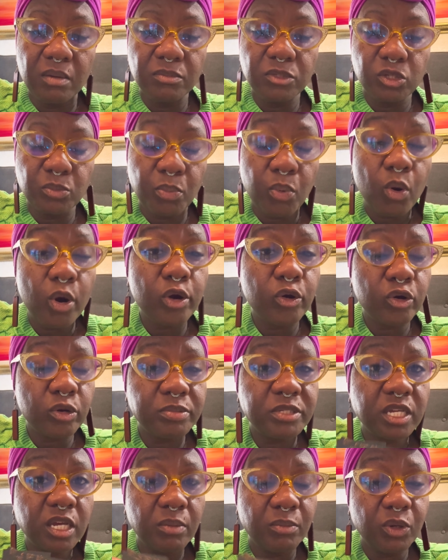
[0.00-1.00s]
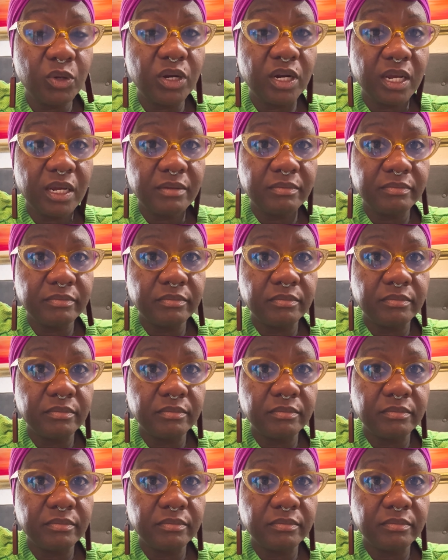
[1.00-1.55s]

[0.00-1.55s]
support group's community.